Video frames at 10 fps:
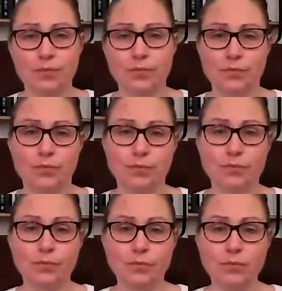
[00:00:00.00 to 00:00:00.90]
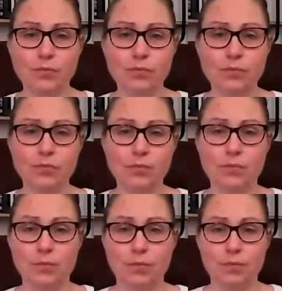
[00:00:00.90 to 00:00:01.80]

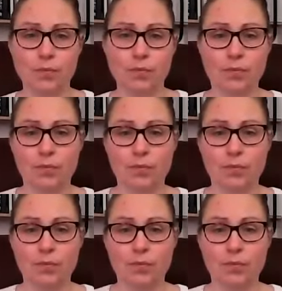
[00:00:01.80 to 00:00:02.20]
Nobody speaks.